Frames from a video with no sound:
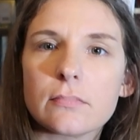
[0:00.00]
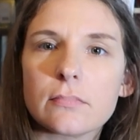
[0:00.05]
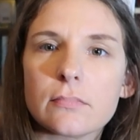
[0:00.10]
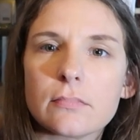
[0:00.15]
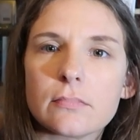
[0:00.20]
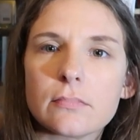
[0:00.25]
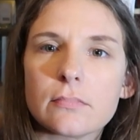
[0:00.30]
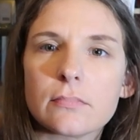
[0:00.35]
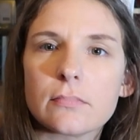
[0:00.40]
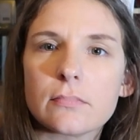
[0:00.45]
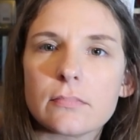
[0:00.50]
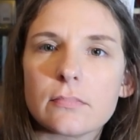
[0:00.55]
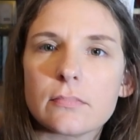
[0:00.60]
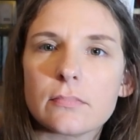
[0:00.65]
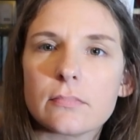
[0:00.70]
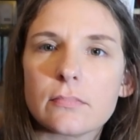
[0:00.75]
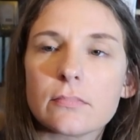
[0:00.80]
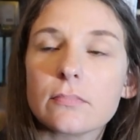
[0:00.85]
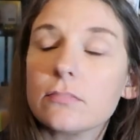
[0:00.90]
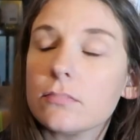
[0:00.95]

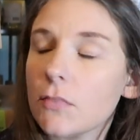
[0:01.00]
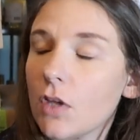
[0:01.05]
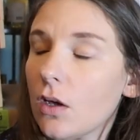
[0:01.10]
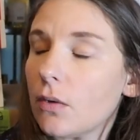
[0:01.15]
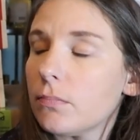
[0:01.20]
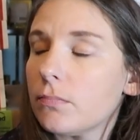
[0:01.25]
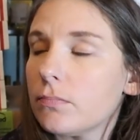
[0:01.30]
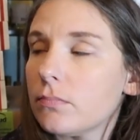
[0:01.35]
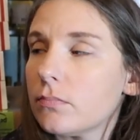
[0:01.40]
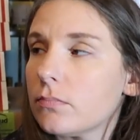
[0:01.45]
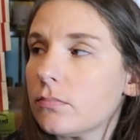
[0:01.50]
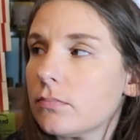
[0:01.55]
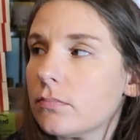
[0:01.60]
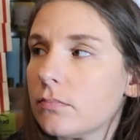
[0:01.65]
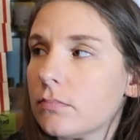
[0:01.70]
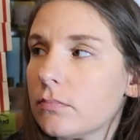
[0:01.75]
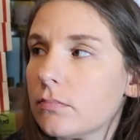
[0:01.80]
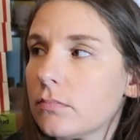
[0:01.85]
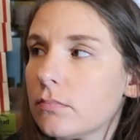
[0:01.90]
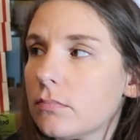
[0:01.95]

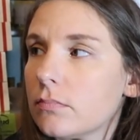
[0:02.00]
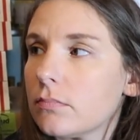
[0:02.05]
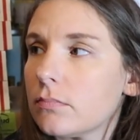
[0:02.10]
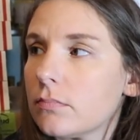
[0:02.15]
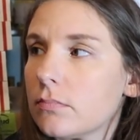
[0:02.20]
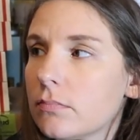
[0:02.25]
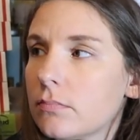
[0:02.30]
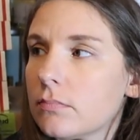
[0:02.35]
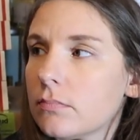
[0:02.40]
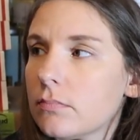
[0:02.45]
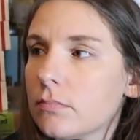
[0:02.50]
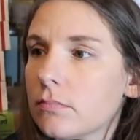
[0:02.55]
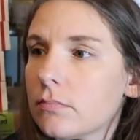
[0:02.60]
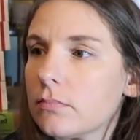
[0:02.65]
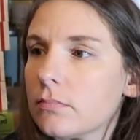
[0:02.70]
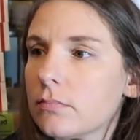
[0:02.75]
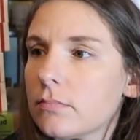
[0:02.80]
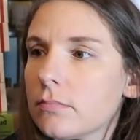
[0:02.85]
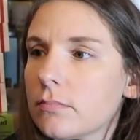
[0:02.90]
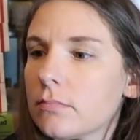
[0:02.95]

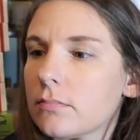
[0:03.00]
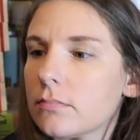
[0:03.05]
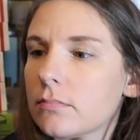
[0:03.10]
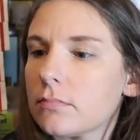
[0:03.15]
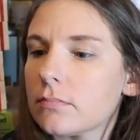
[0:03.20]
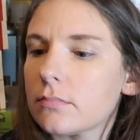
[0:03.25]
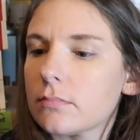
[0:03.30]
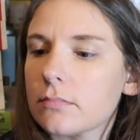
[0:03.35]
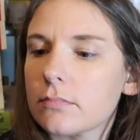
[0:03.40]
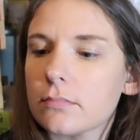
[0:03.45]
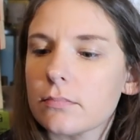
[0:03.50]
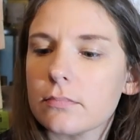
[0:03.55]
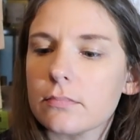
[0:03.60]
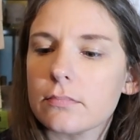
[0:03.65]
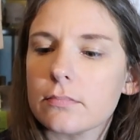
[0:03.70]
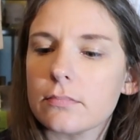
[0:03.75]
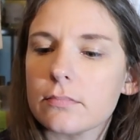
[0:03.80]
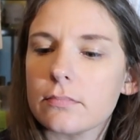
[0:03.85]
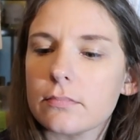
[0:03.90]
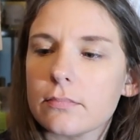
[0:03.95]

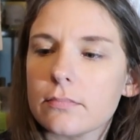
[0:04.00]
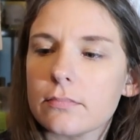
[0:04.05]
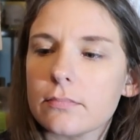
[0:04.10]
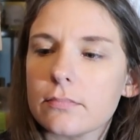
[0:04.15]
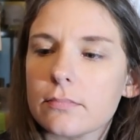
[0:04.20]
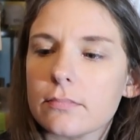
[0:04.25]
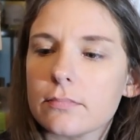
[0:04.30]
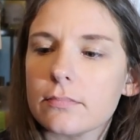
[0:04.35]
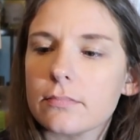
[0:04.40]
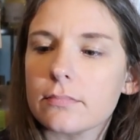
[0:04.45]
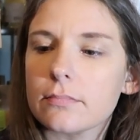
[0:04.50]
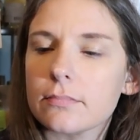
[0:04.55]
This person isn't speaking.